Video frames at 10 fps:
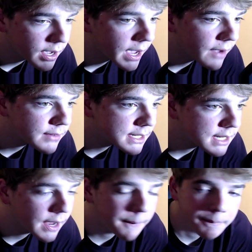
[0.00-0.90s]
I have to
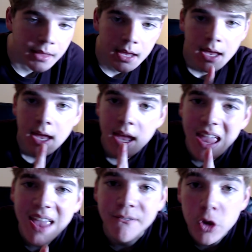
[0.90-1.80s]
say.
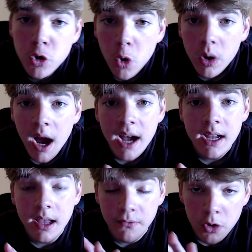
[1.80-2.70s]
If you don't guy,
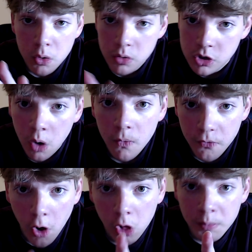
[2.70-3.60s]
if you don't
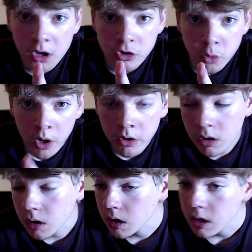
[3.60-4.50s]
follow me on
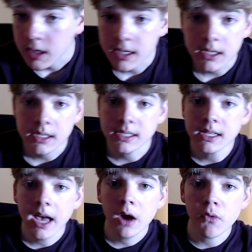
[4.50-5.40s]
Twitter, you, you see
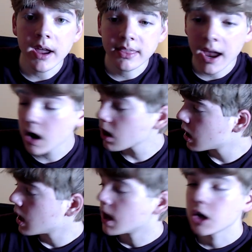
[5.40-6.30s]
that right there?
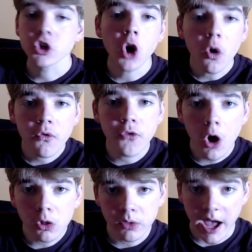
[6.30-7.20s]
Go
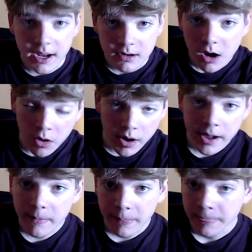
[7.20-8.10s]
follow that, all
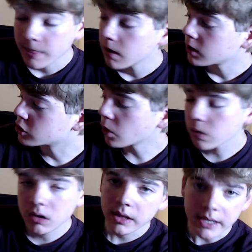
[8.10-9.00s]
right? Don't
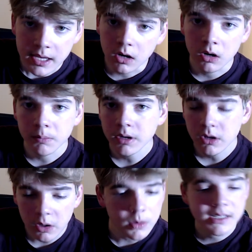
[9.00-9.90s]
click here, but you
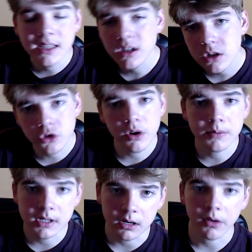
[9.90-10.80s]
know it's in the
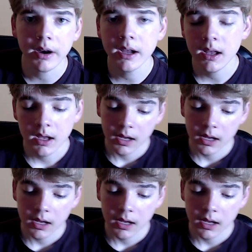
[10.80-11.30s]
description, all right?